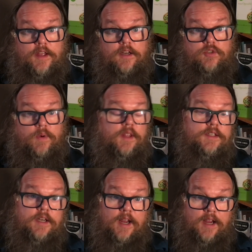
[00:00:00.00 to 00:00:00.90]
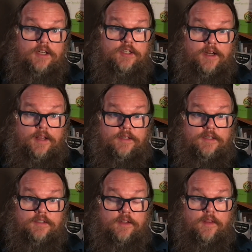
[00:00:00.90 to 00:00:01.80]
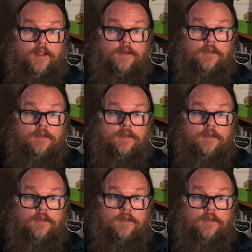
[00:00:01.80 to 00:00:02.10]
as well as an age analysis on that.